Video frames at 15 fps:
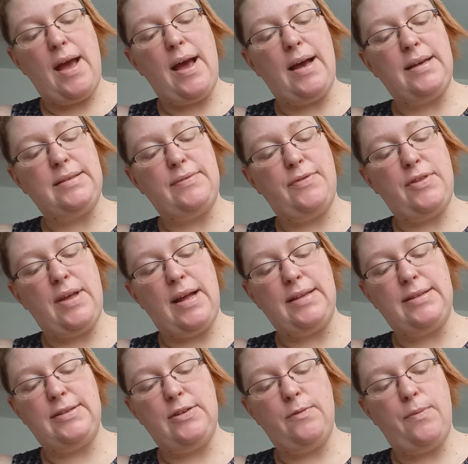As for
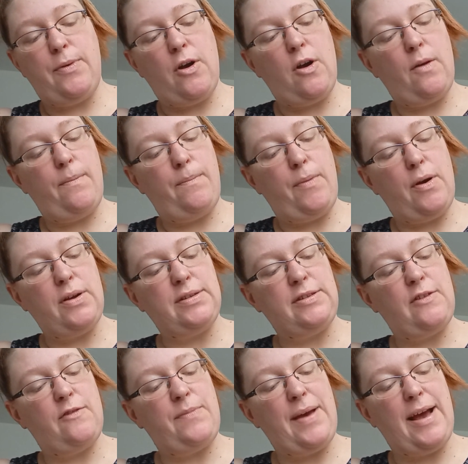that superb
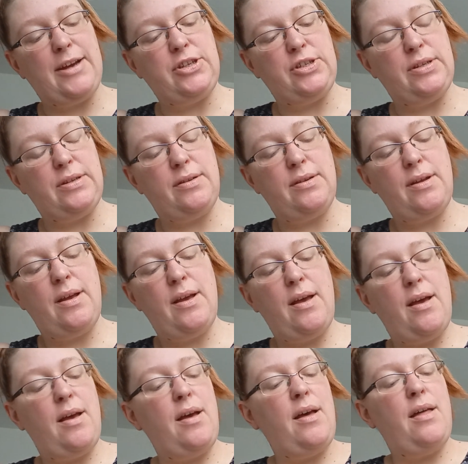burst of passion,
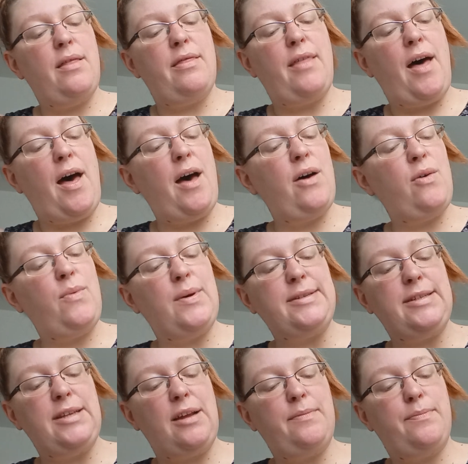'Thou
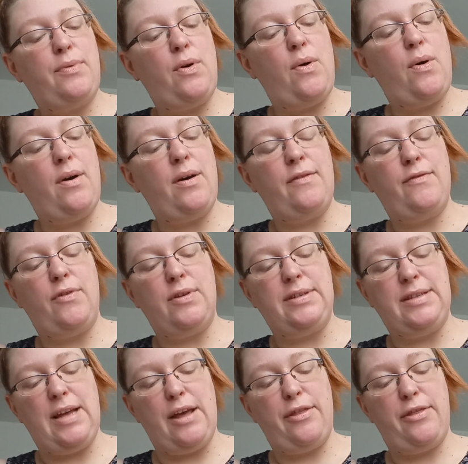wast not born for
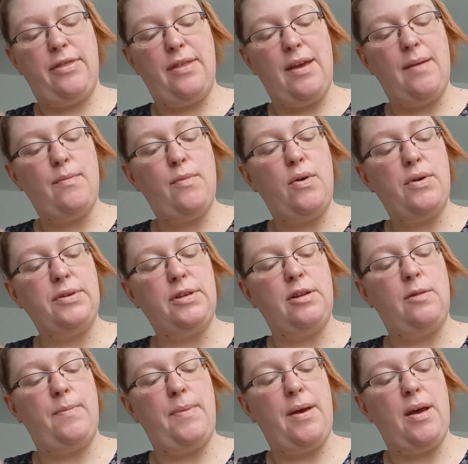death,
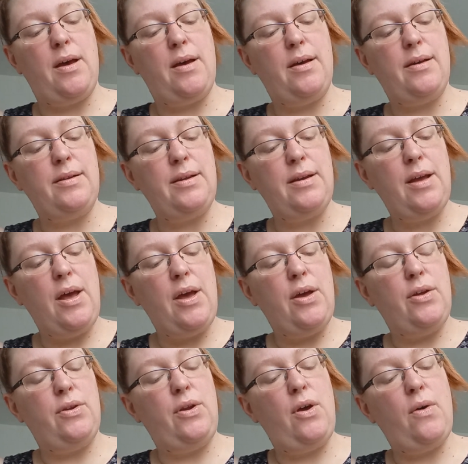immortal bird.
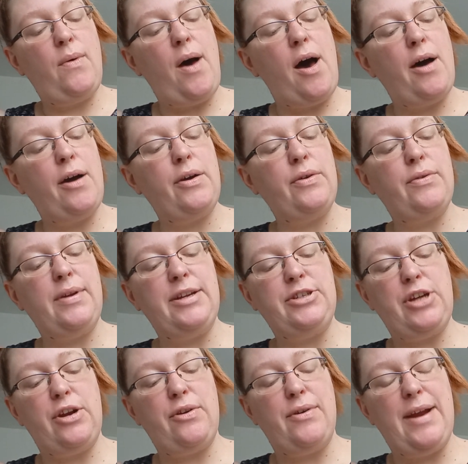No hungry
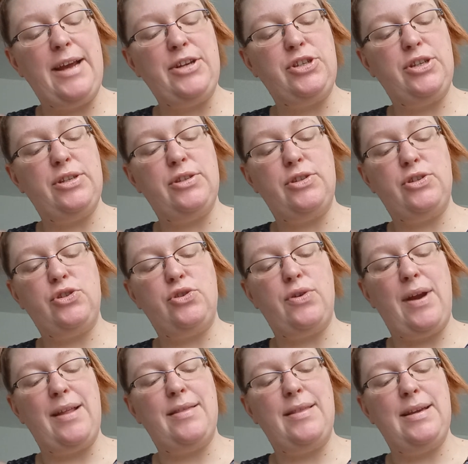generations
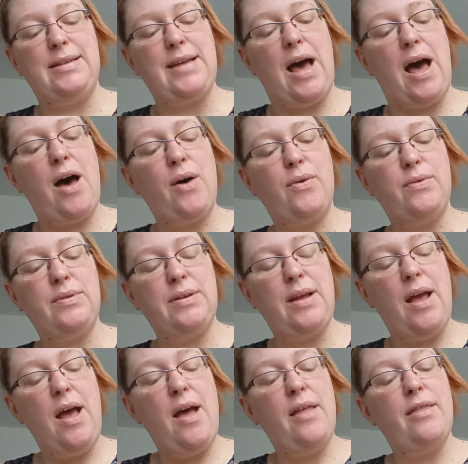tread thee down.
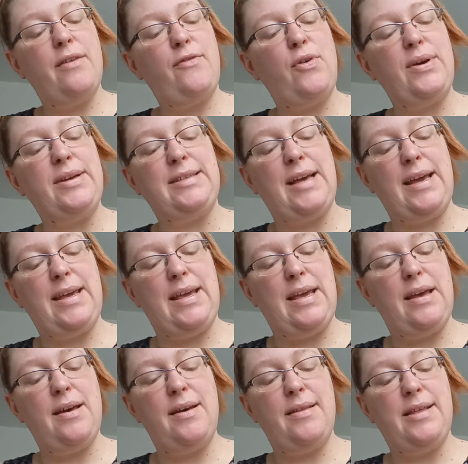The voice I
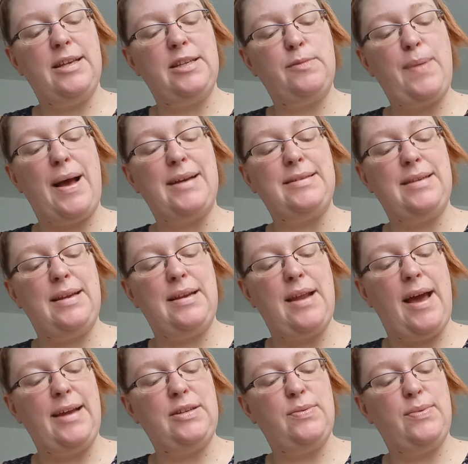hear this passing
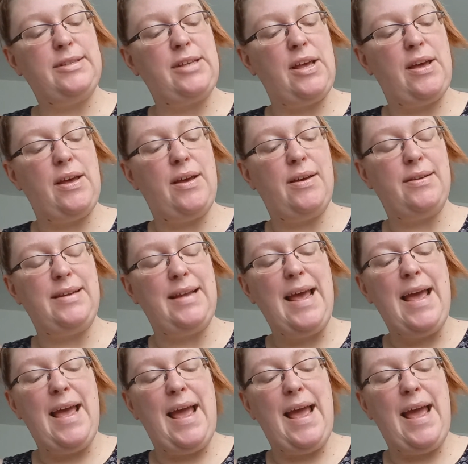night was heard